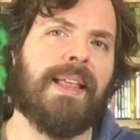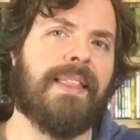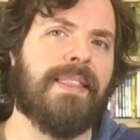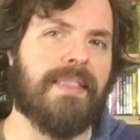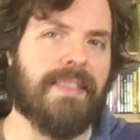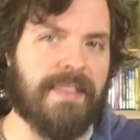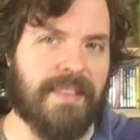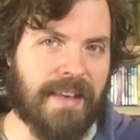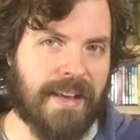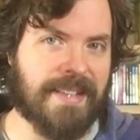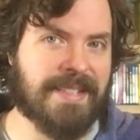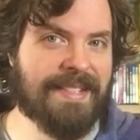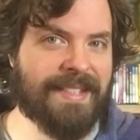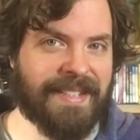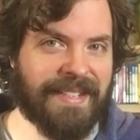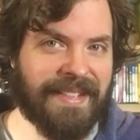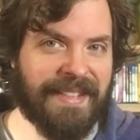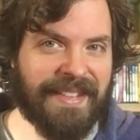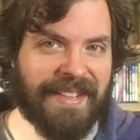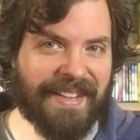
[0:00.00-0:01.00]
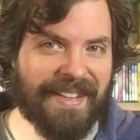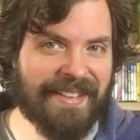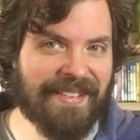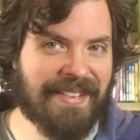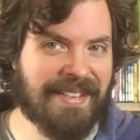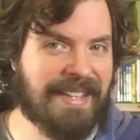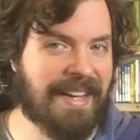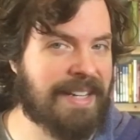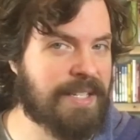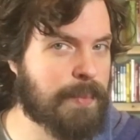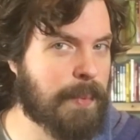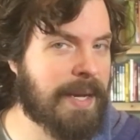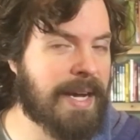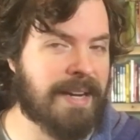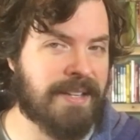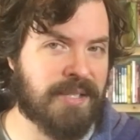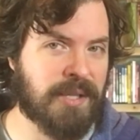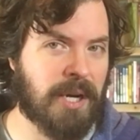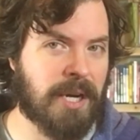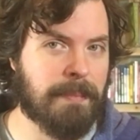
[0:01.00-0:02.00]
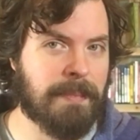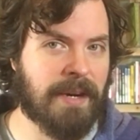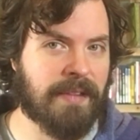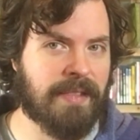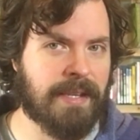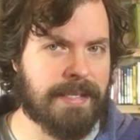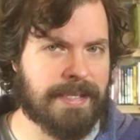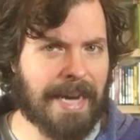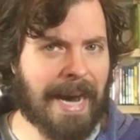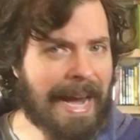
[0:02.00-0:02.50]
this. Guys, we got to talk about this.